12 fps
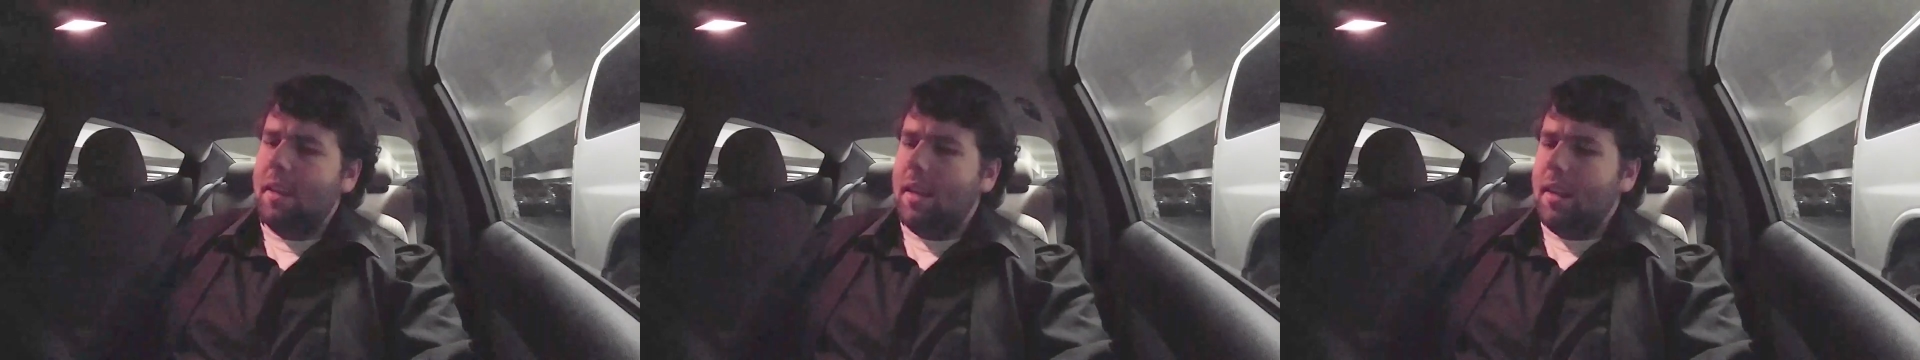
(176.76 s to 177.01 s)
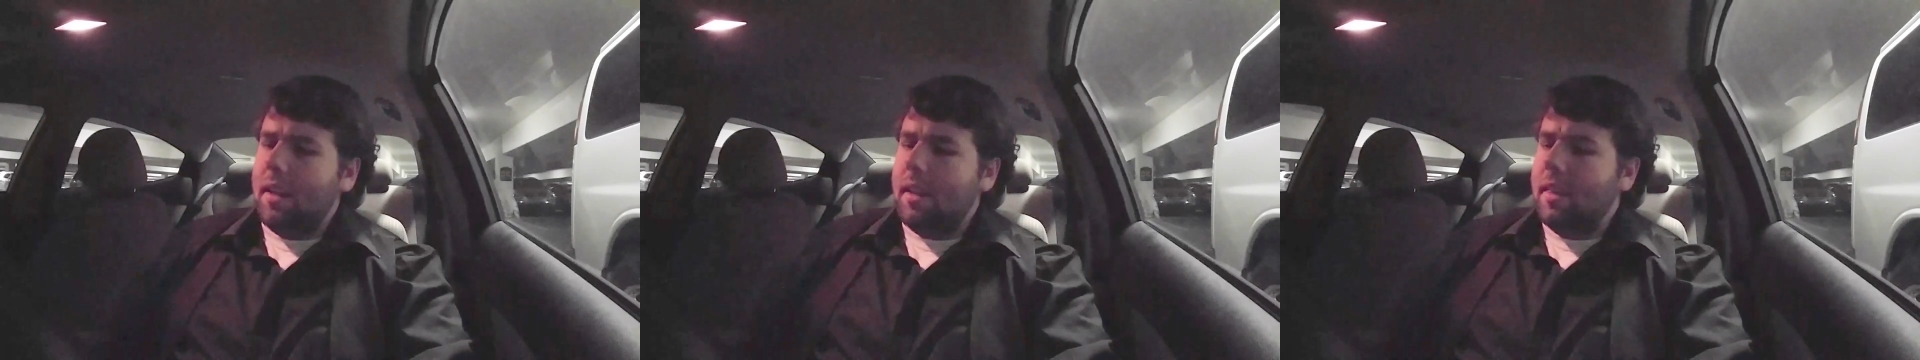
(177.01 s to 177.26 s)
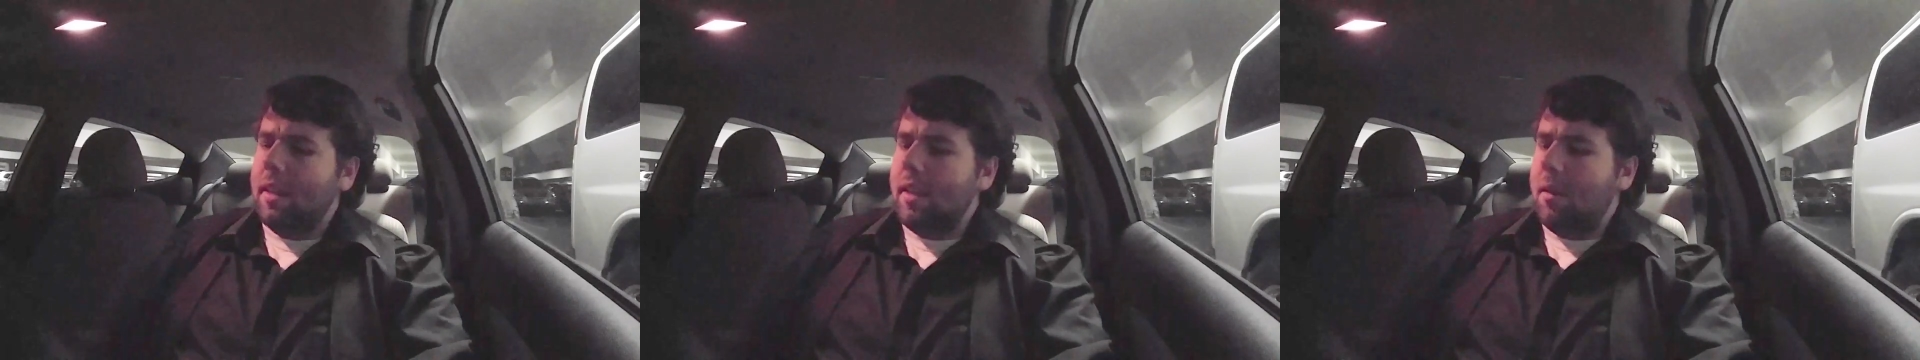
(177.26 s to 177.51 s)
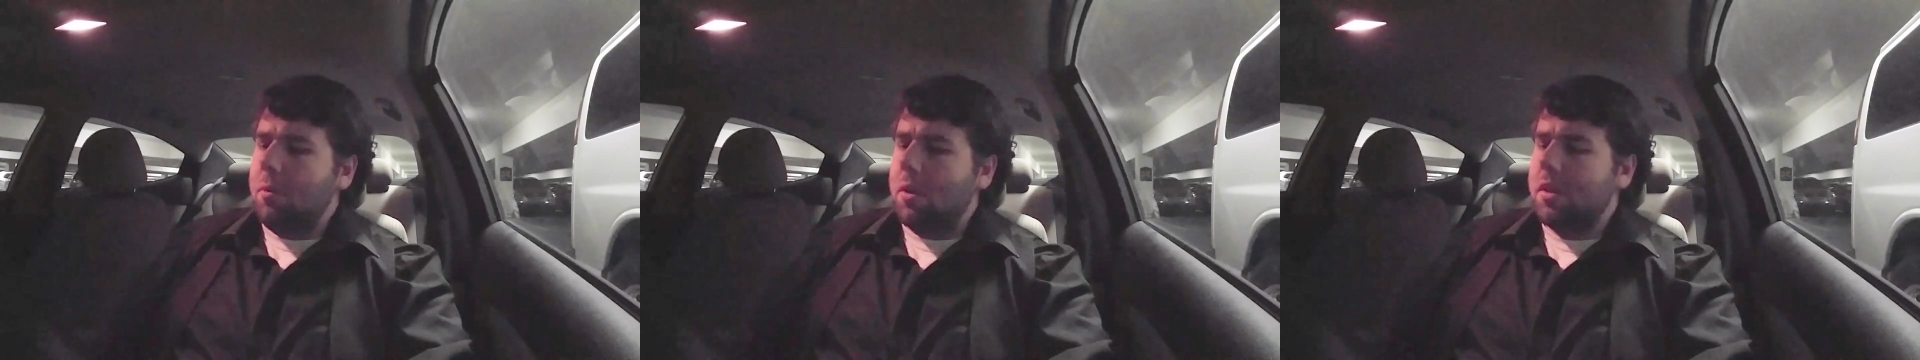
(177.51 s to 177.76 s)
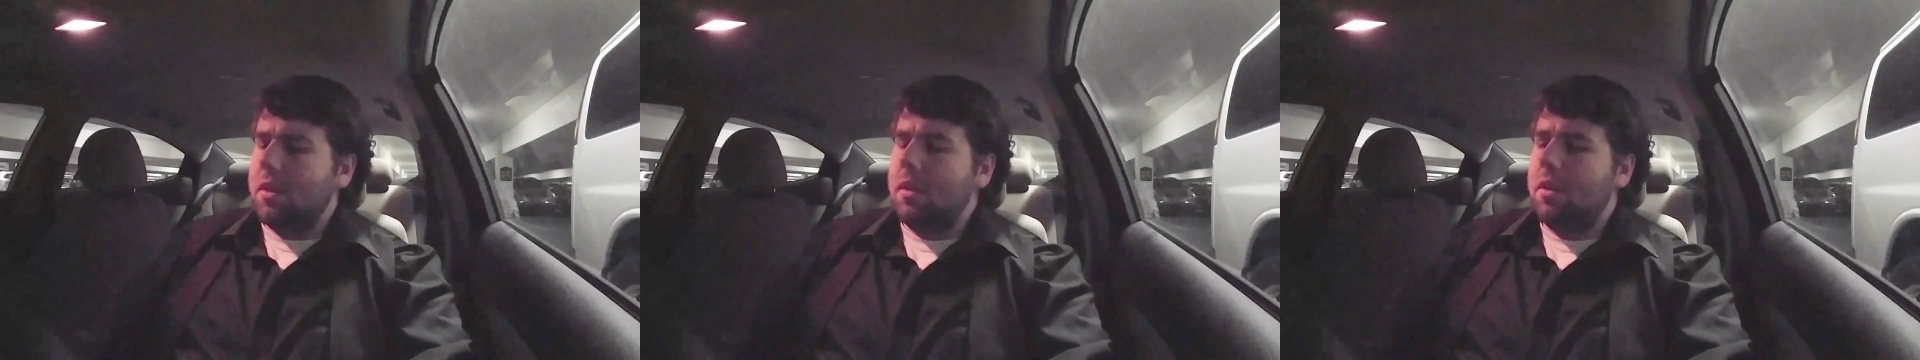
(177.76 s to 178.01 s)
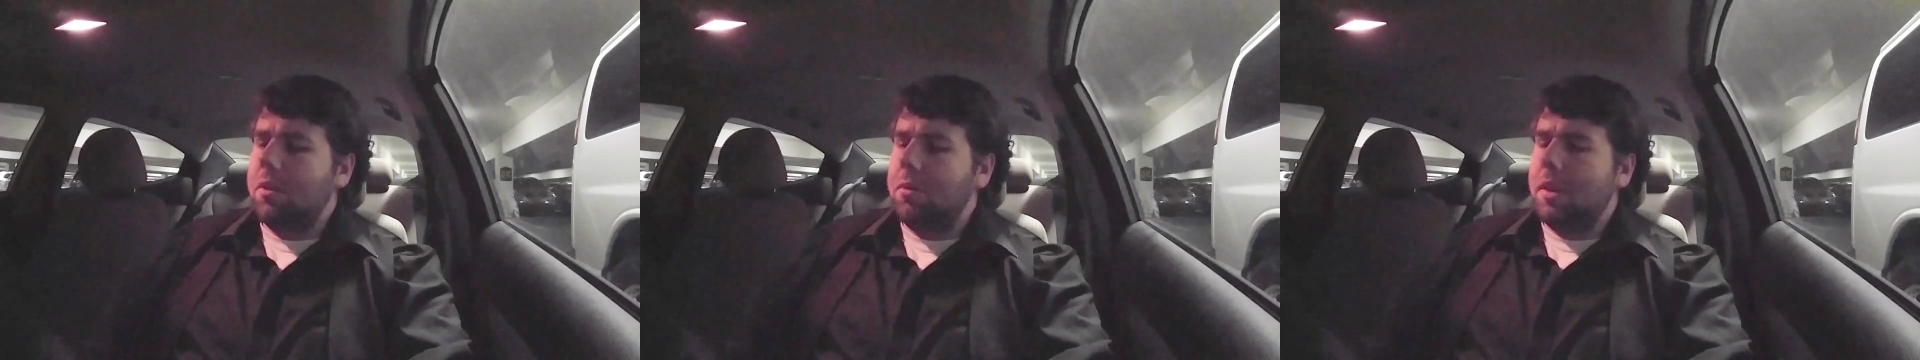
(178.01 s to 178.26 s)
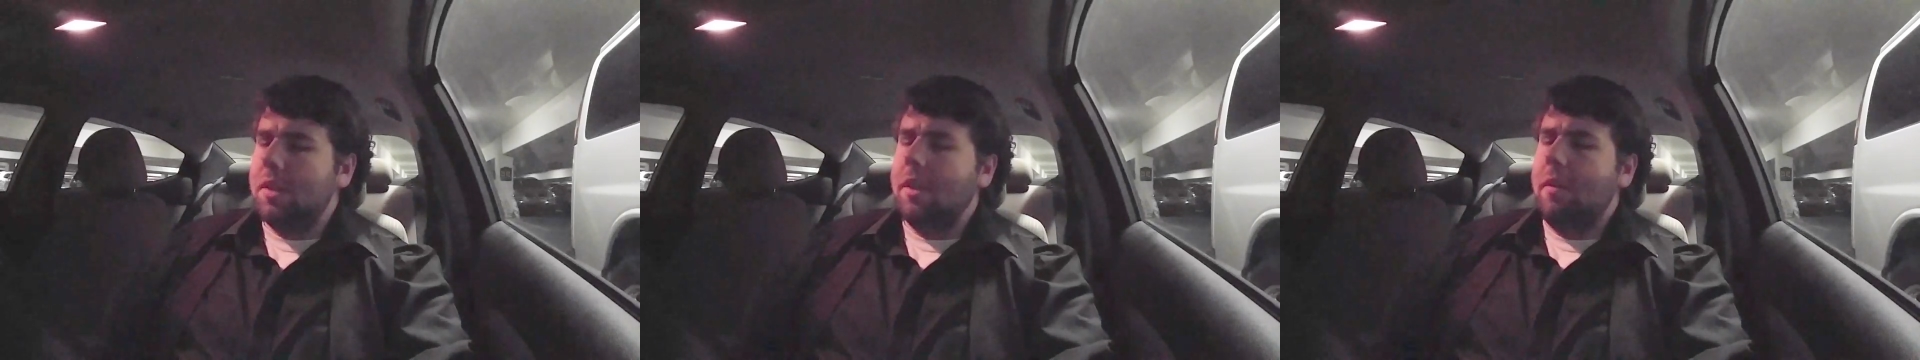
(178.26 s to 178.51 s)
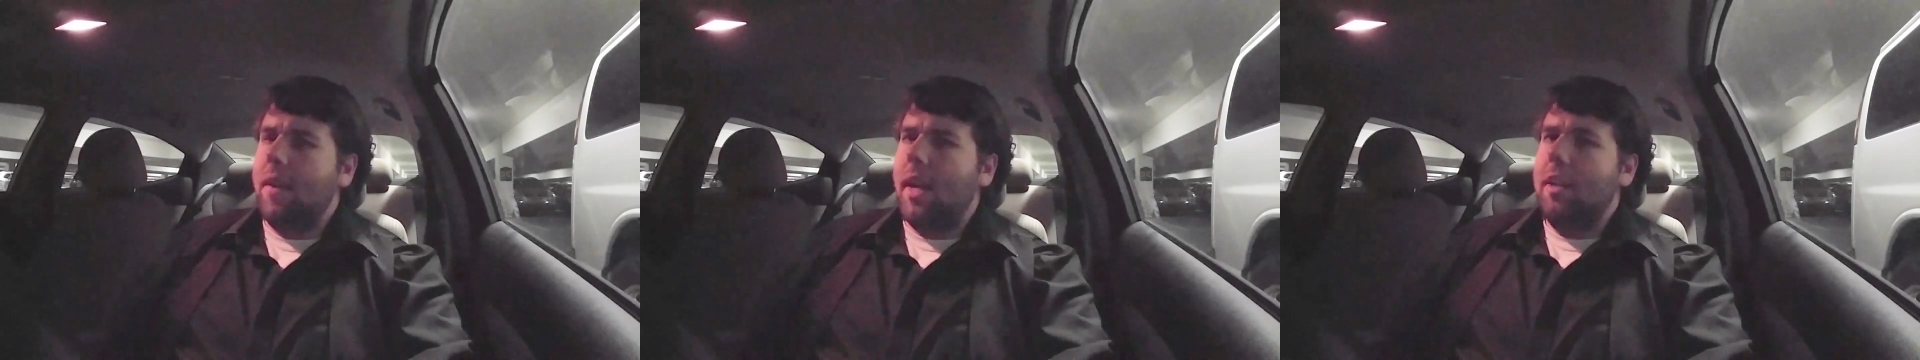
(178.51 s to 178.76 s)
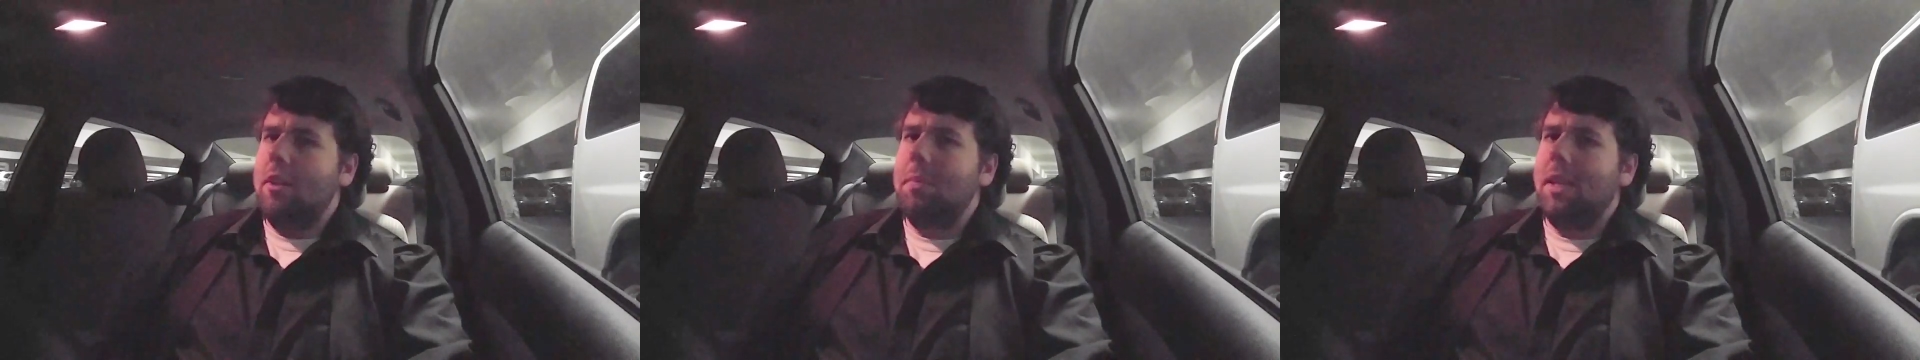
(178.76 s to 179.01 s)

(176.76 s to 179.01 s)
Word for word: I, I think that works it to its advantage